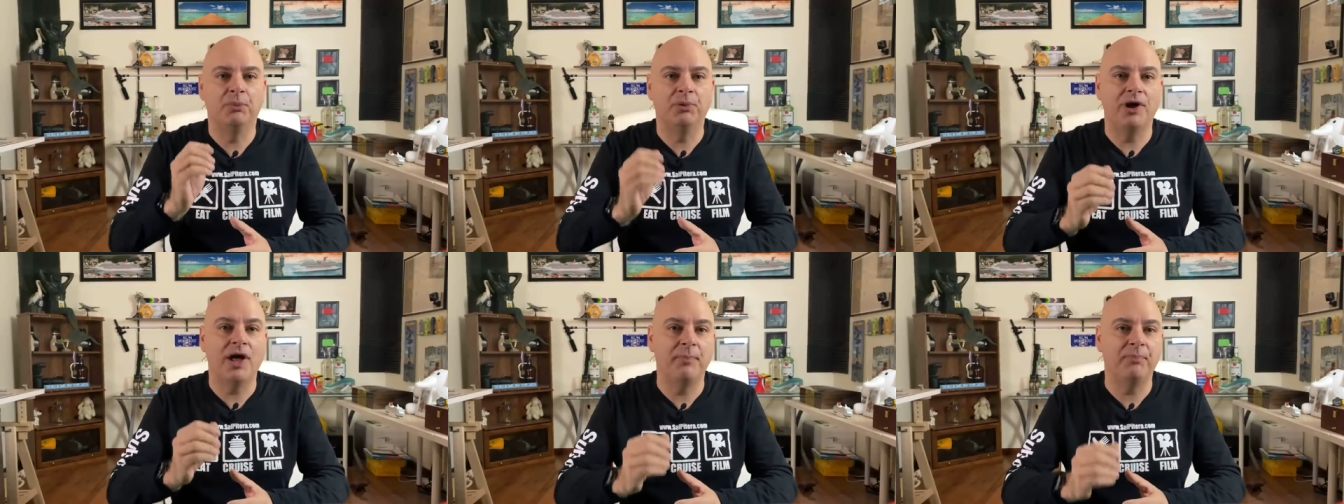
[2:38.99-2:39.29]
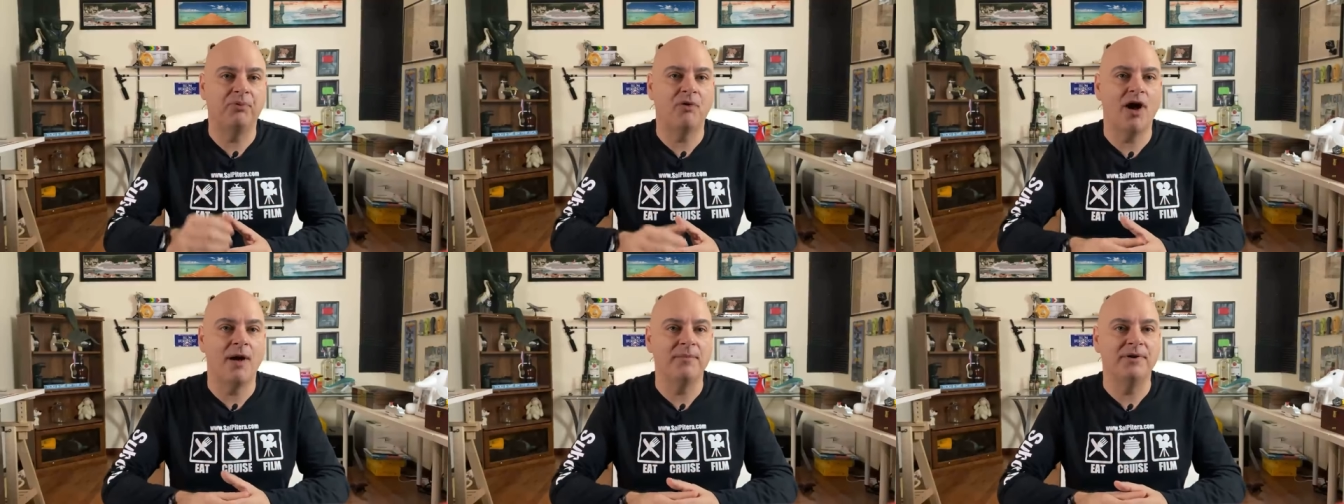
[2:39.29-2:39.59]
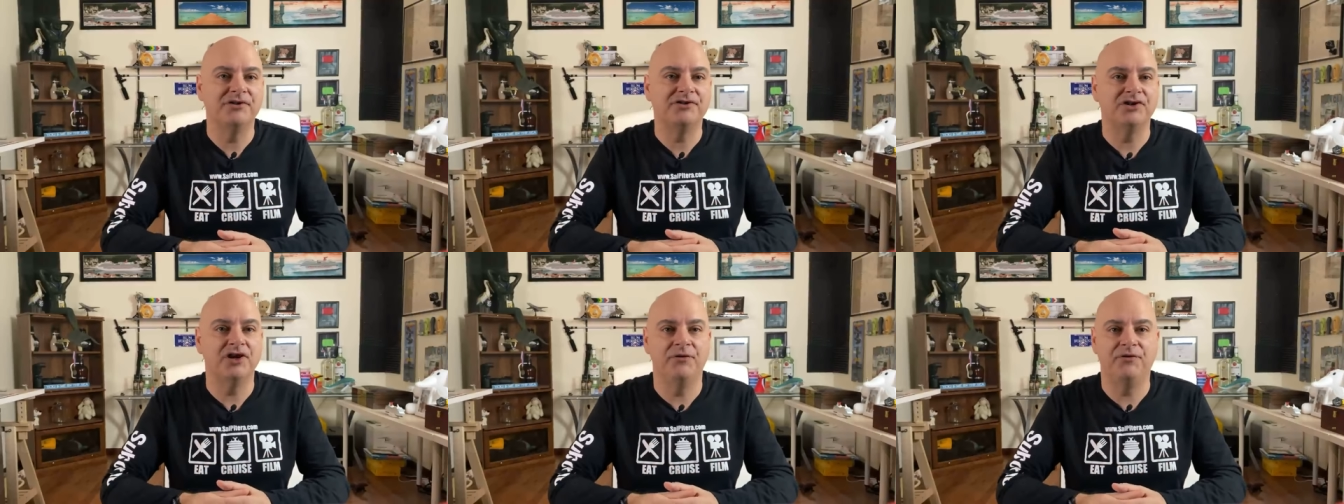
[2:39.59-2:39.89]
but I
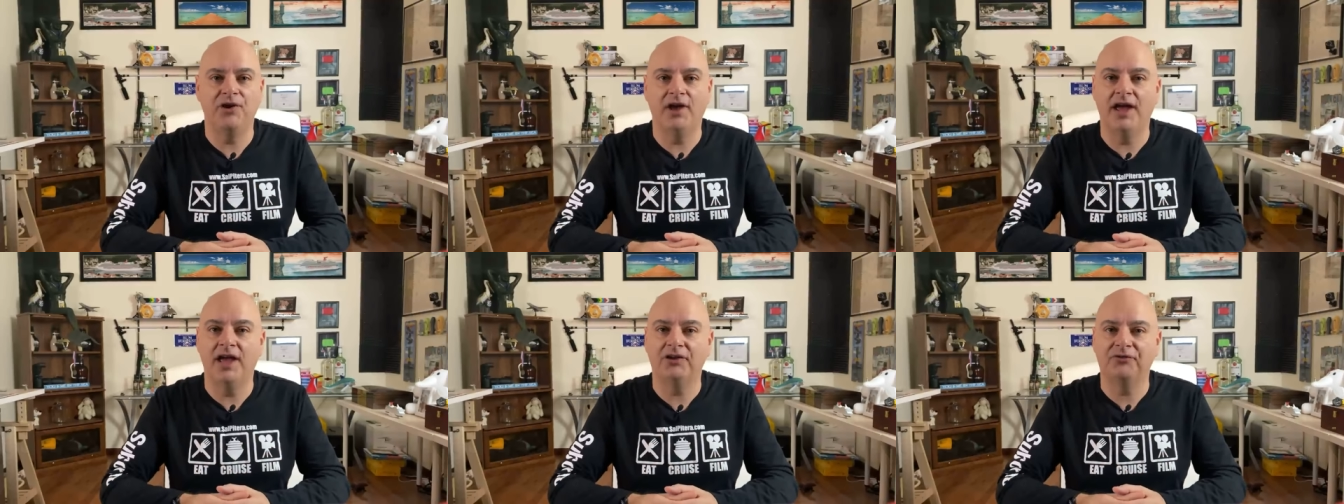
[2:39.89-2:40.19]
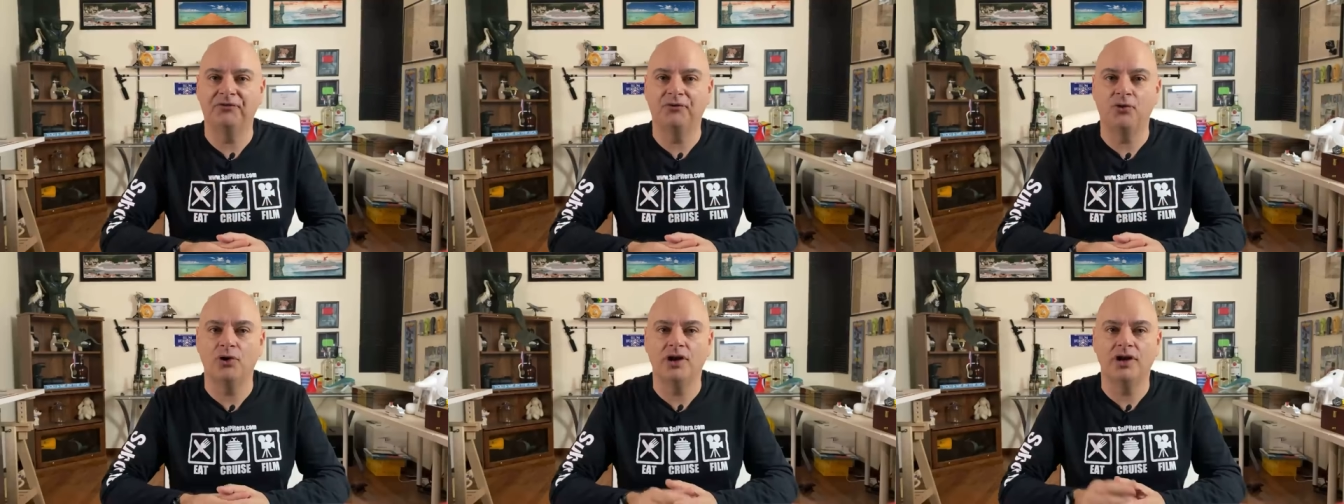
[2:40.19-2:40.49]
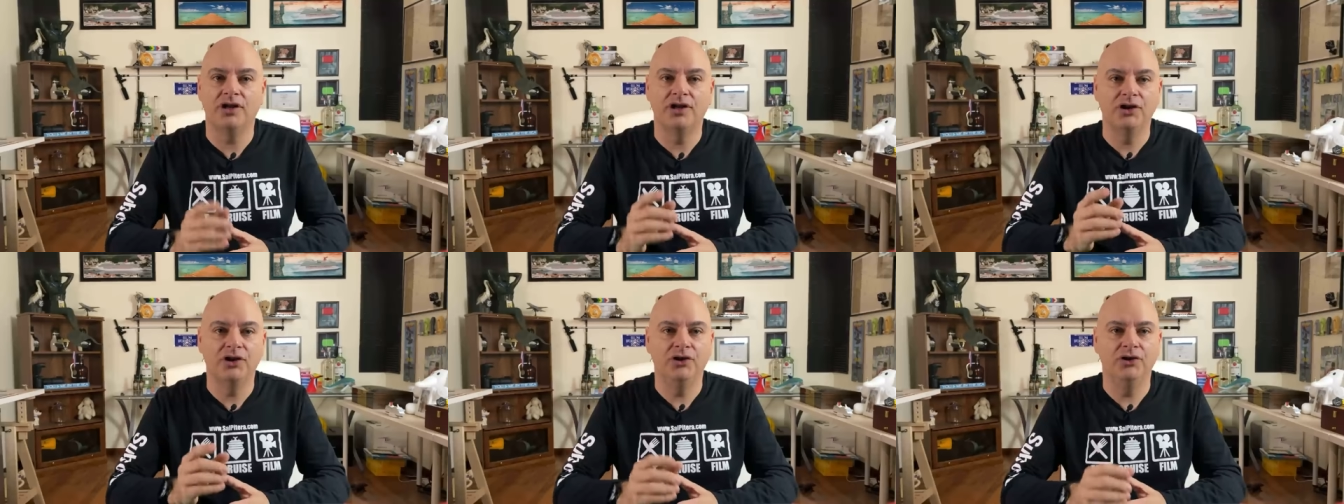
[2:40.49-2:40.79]
promise if you ask
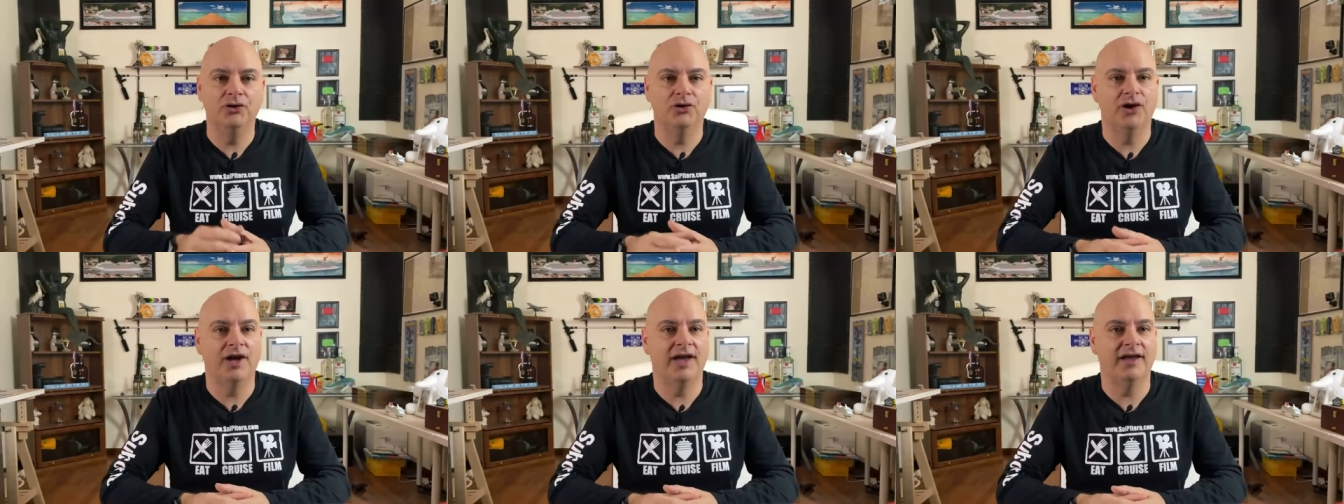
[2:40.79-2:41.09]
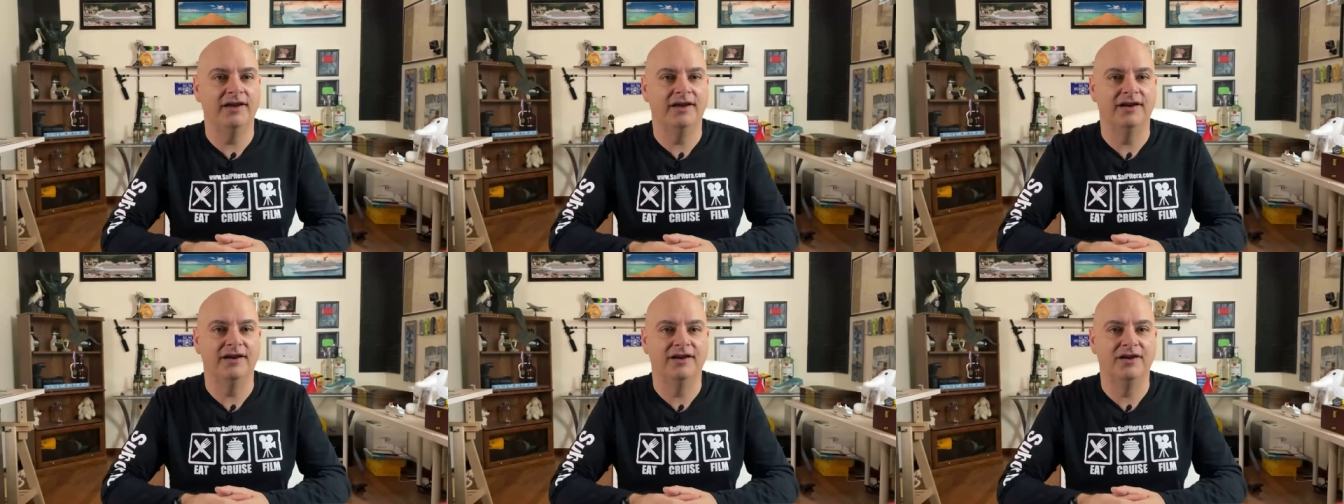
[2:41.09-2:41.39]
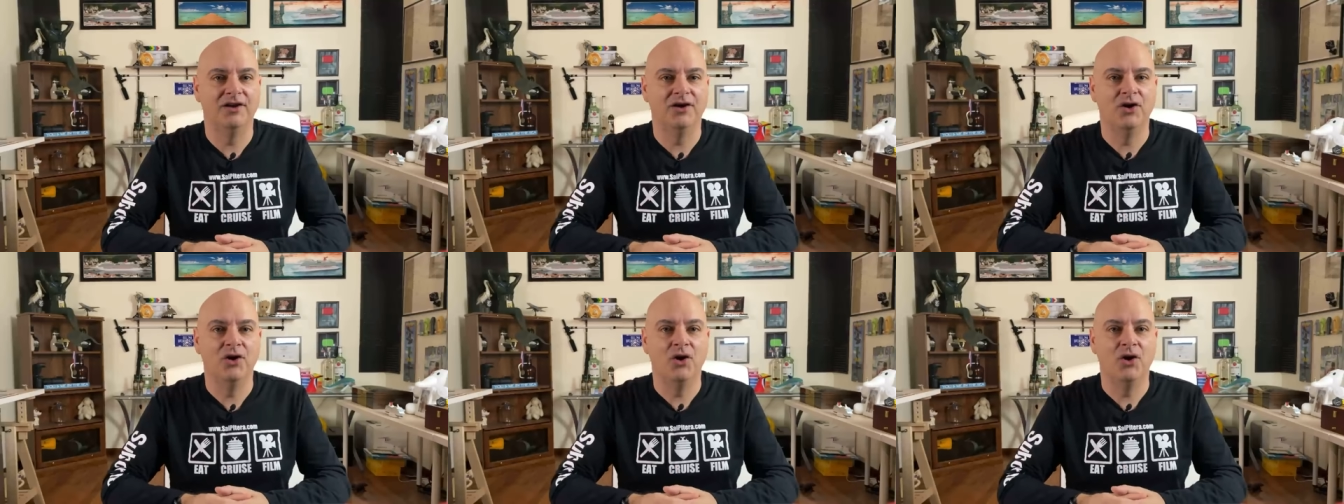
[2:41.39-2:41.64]
for it, you'll get it.